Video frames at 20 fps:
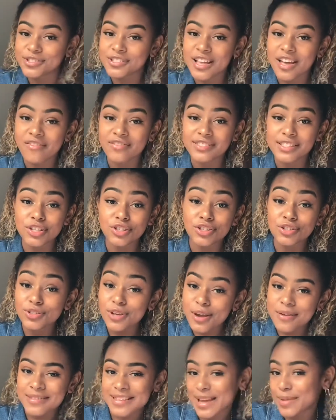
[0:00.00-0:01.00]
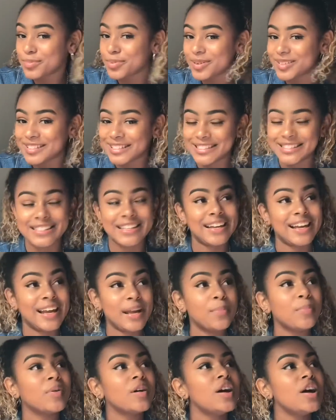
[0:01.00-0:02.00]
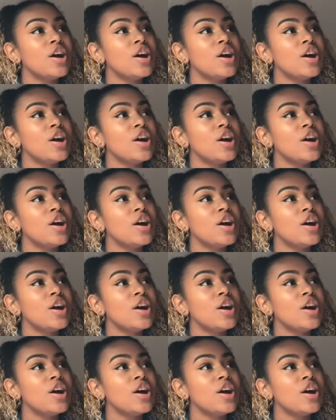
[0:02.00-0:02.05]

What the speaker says: services, you don't get put to sleep.